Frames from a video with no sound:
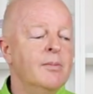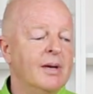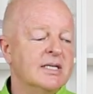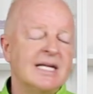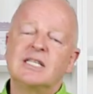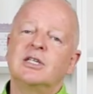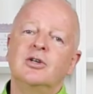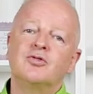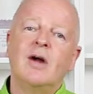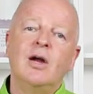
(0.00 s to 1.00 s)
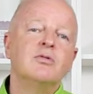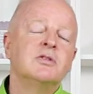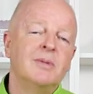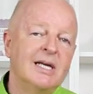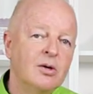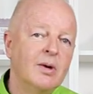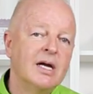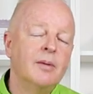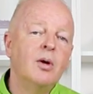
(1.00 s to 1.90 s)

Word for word: Because that's gonna dry ultimately quicker.